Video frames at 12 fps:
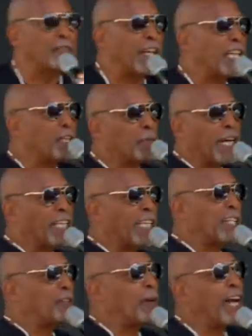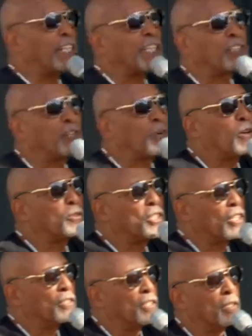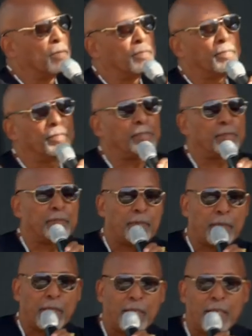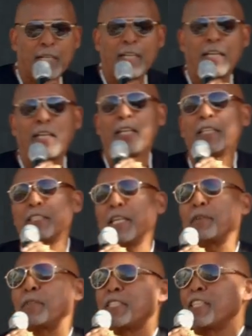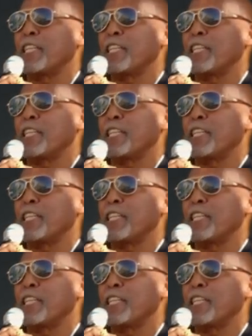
of anybody that tried to encroach on you. Sacred to